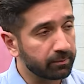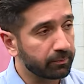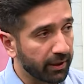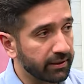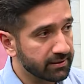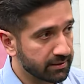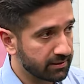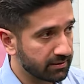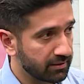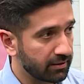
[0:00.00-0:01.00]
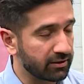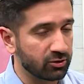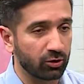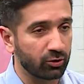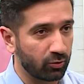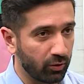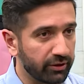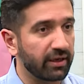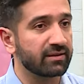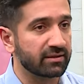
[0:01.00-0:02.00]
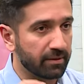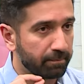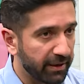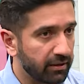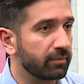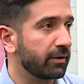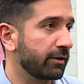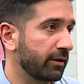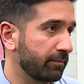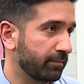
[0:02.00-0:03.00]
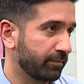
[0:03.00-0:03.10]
the price it's not the quality it's dependability